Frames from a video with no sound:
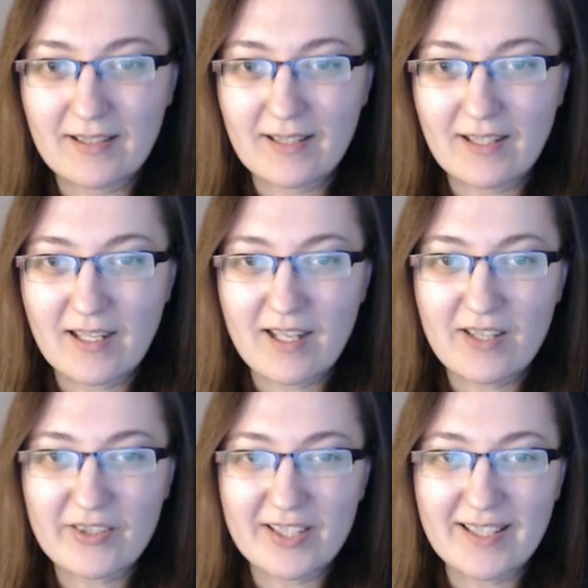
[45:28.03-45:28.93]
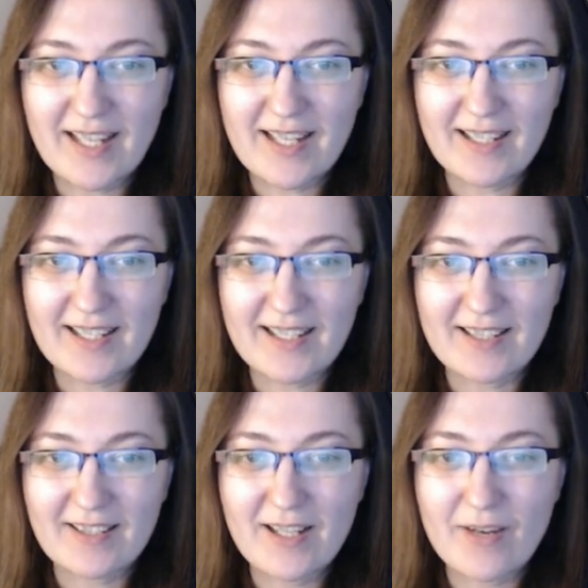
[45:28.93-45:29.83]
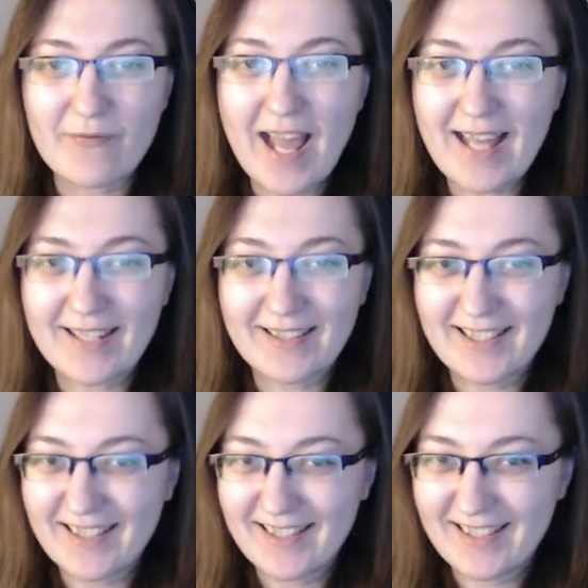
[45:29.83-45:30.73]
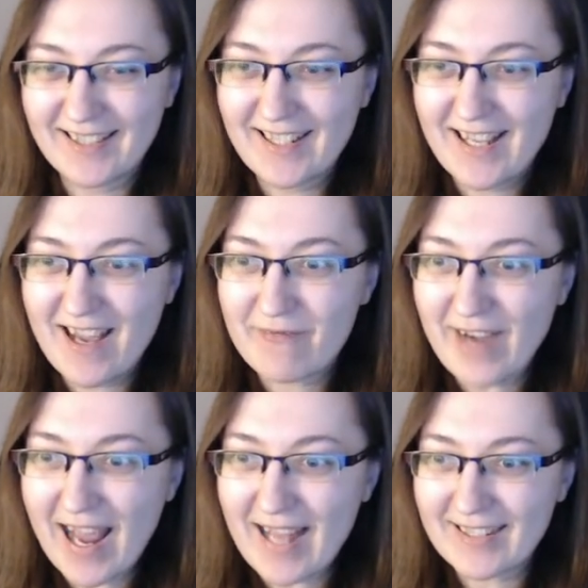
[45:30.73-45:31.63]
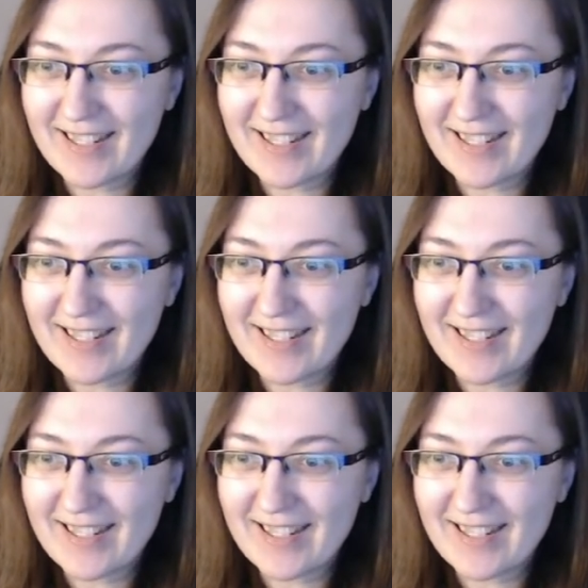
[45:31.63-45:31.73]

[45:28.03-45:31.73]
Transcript: Oh, god dang it. Ren! Ren!